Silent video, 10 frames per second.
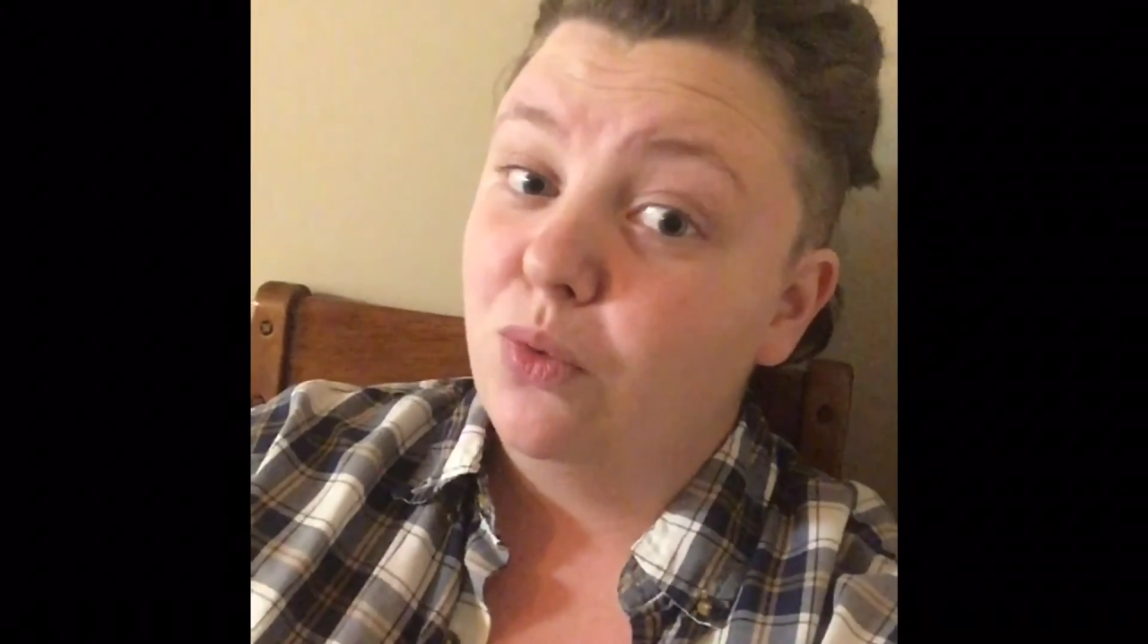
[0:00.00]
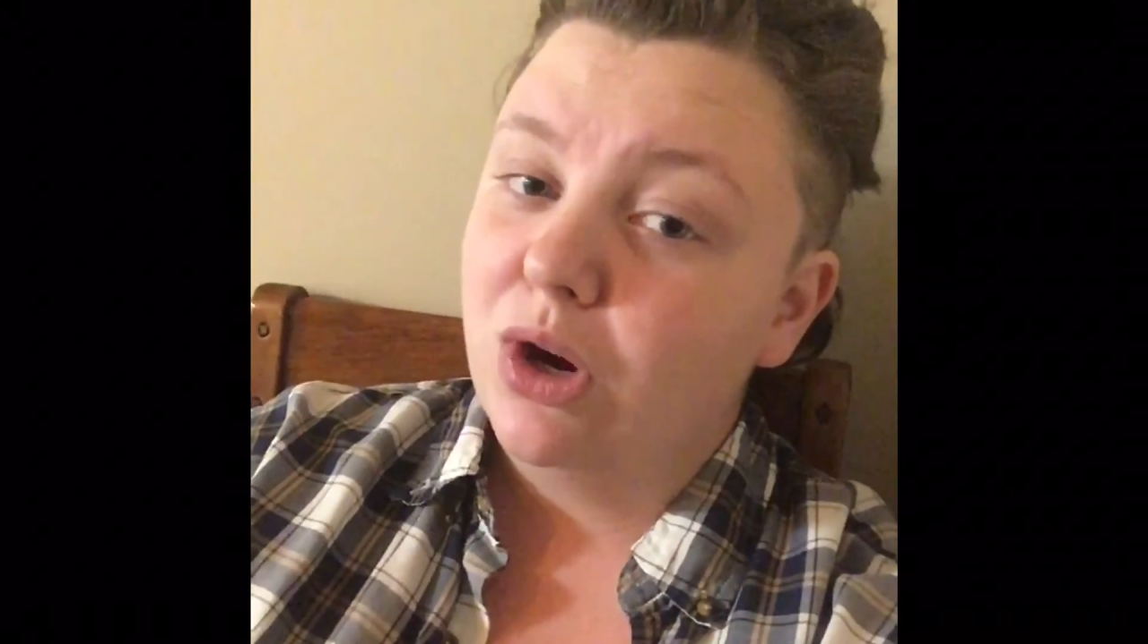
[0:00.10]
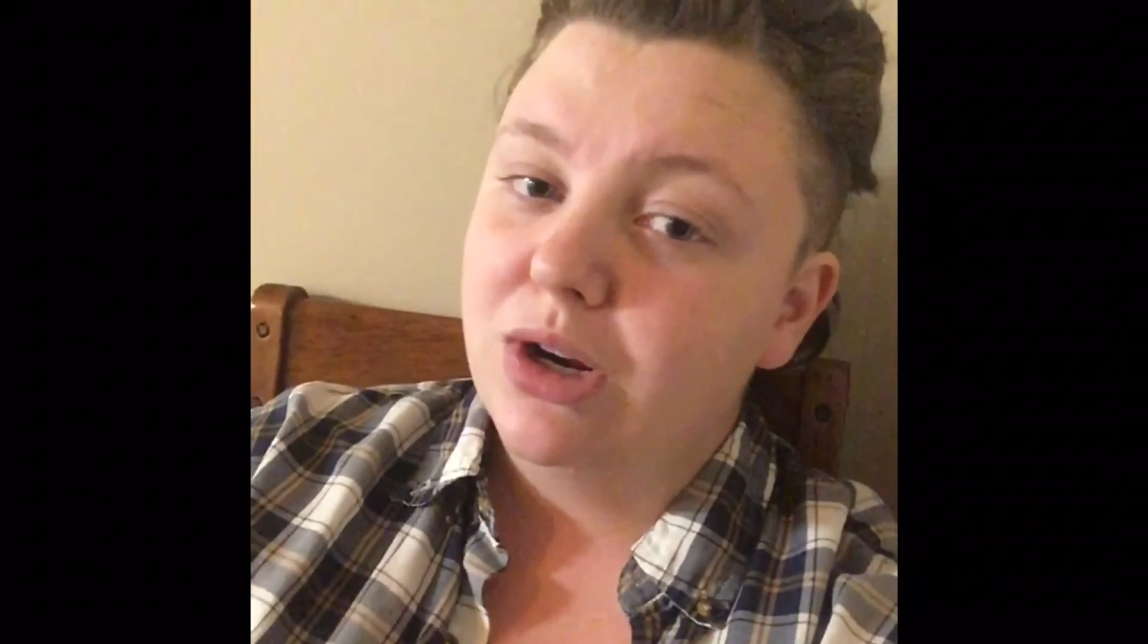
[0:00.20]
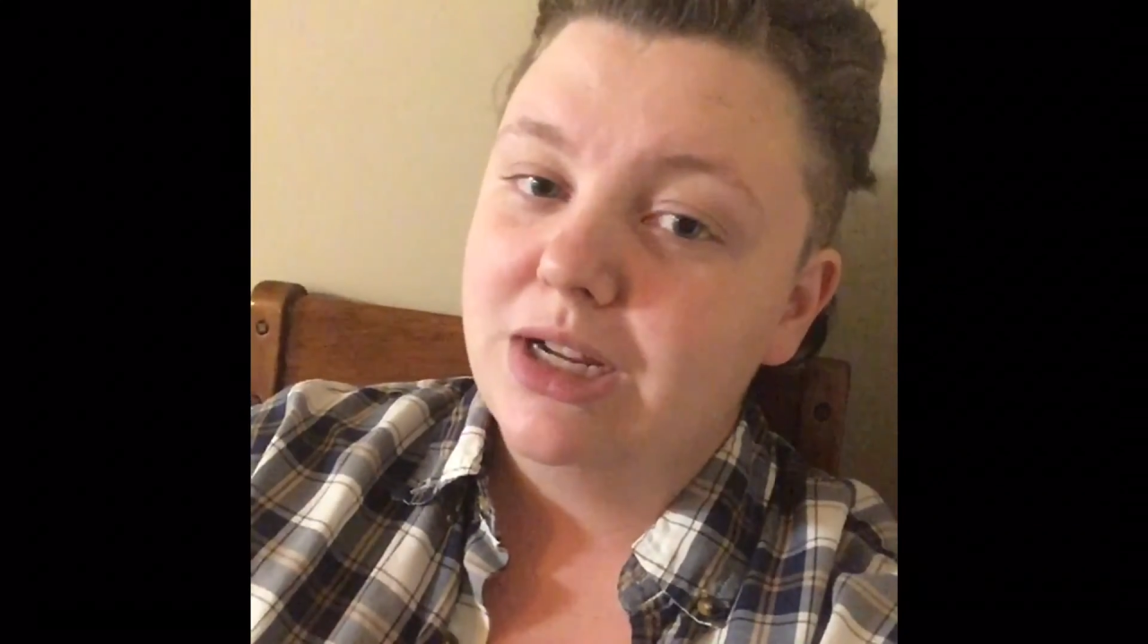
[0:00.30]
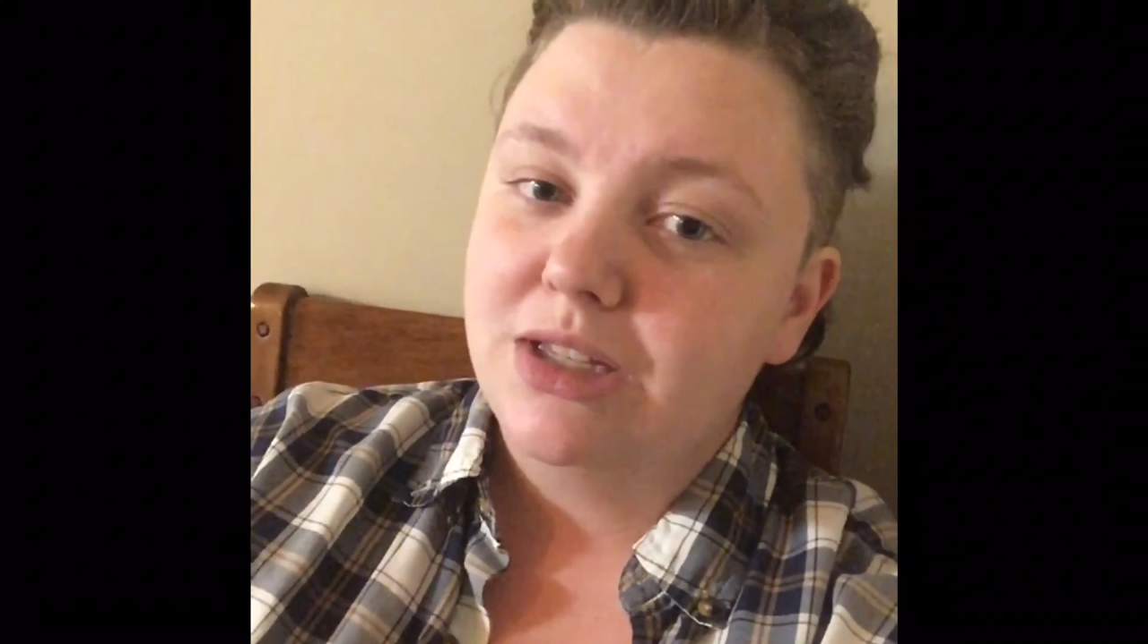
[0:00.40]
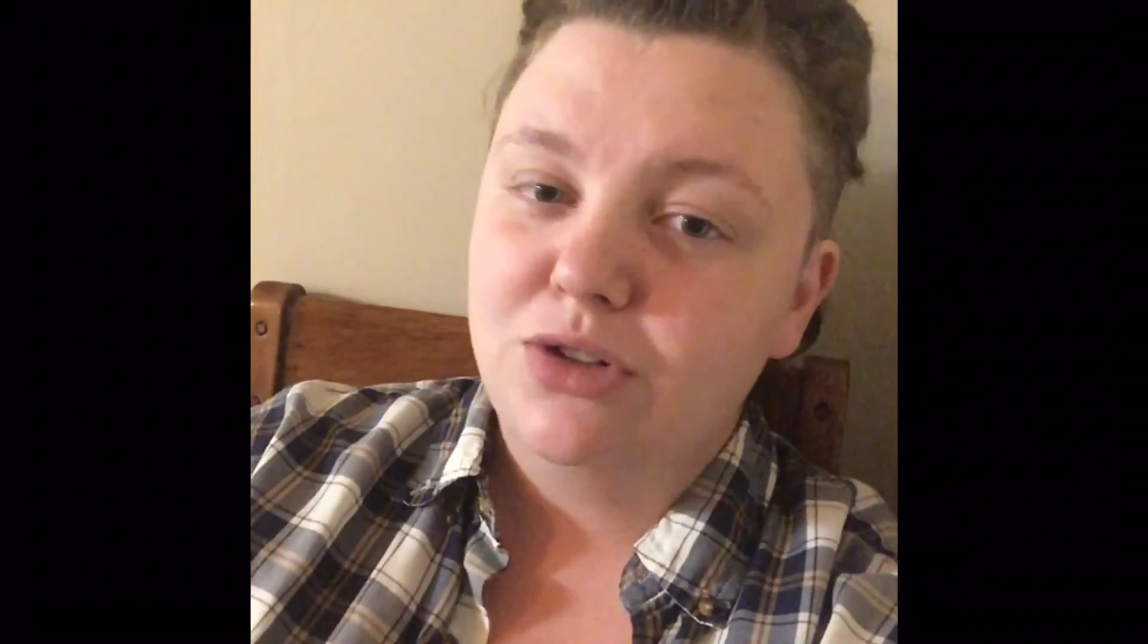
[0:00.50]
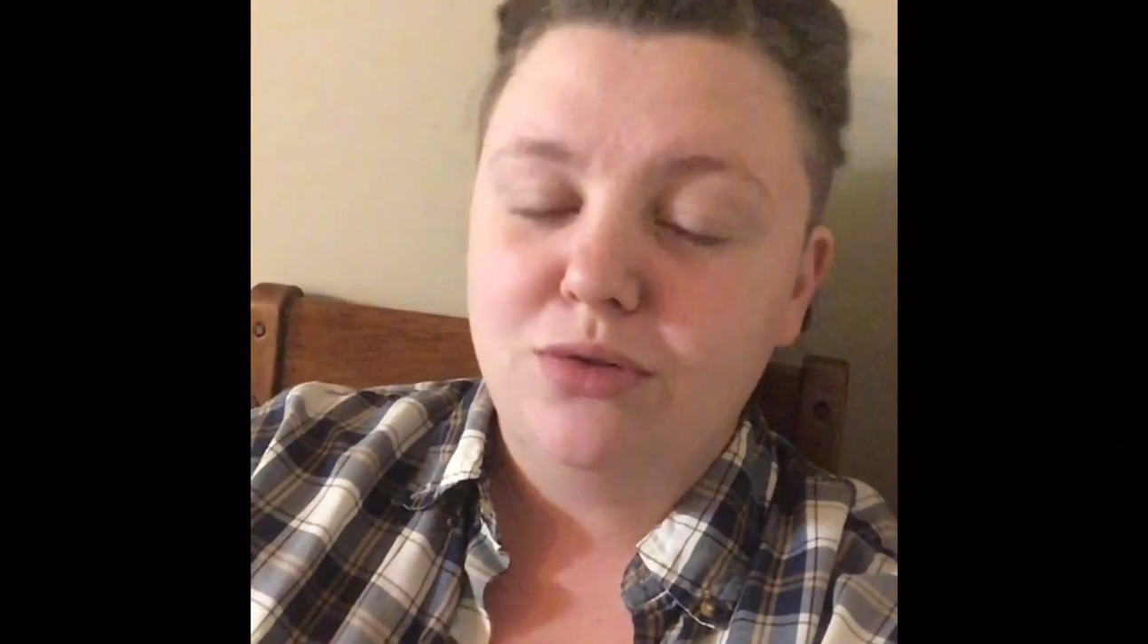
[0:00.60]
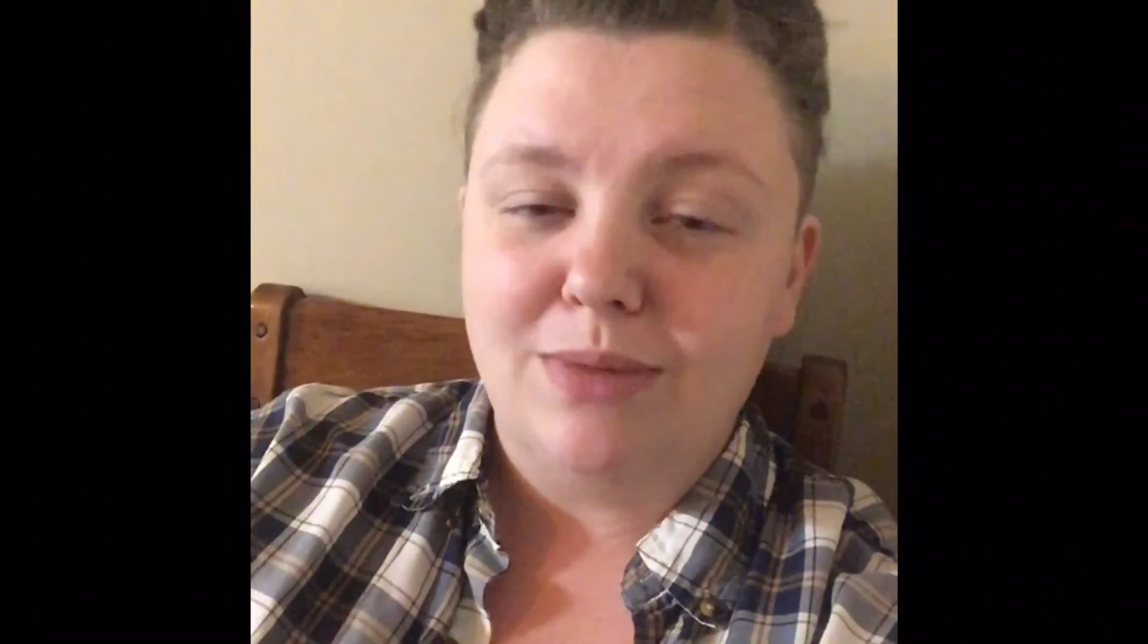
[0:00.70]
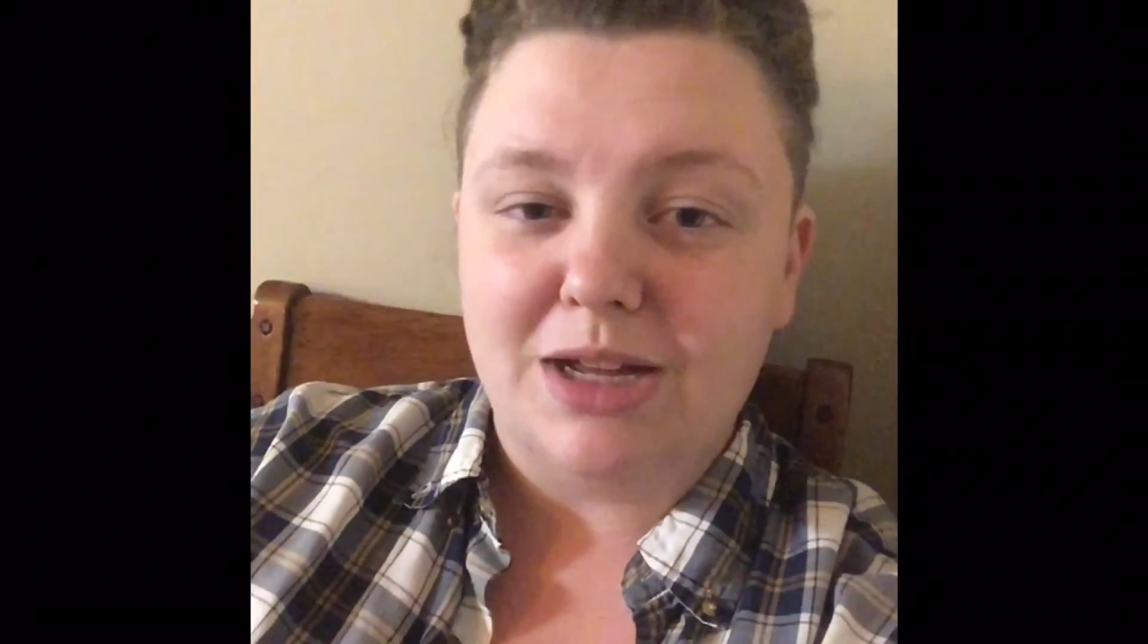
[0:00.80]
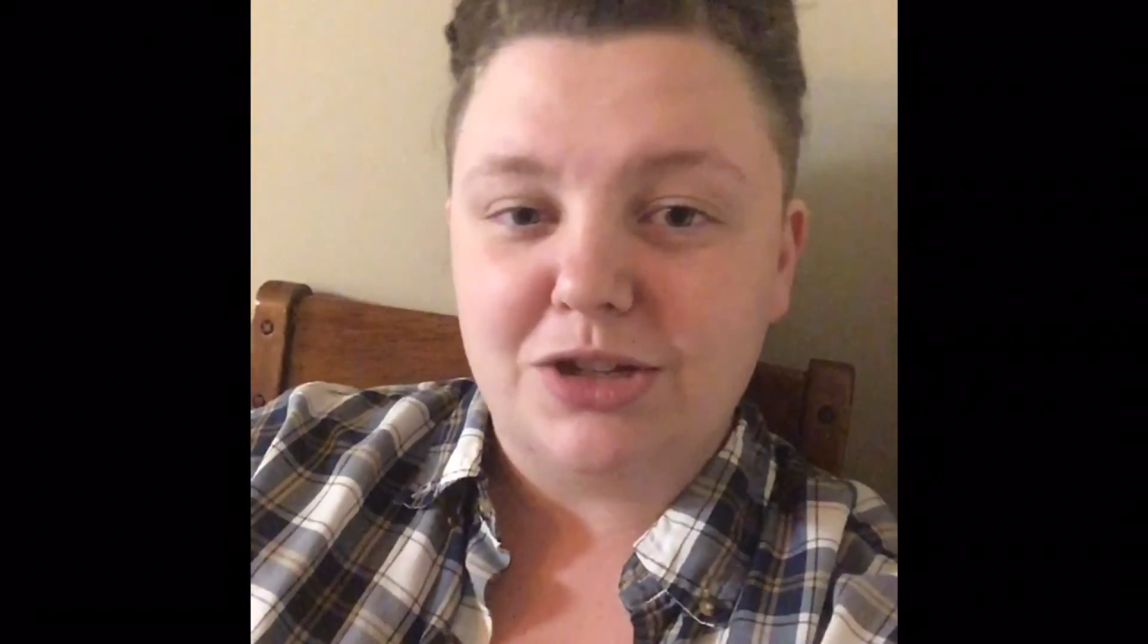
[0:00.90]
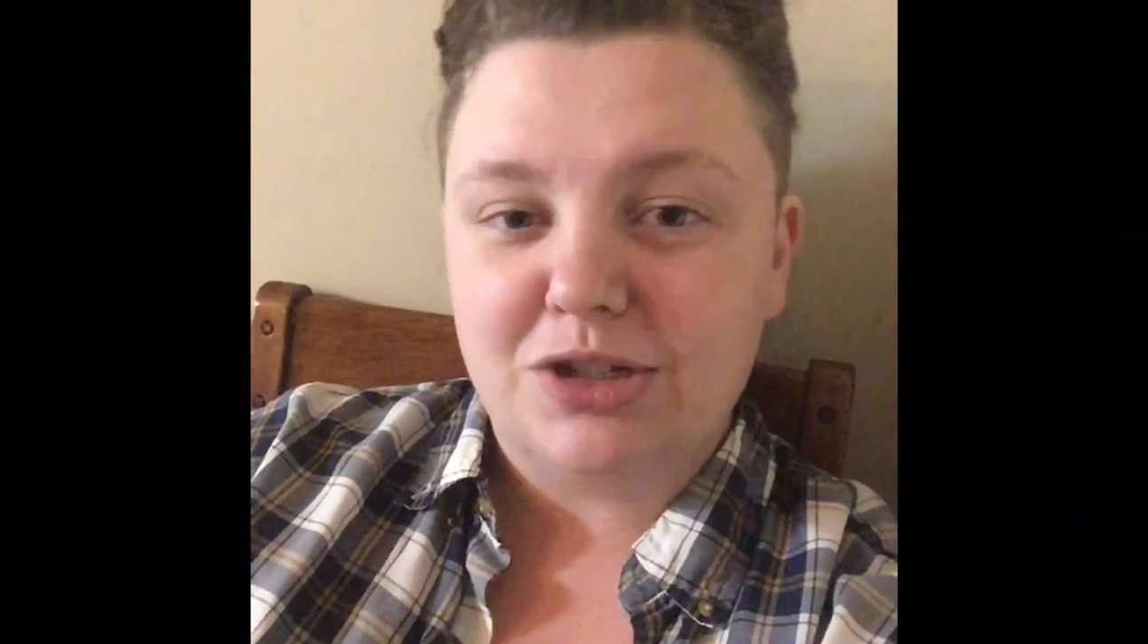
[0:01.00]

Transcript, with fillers: worry too much,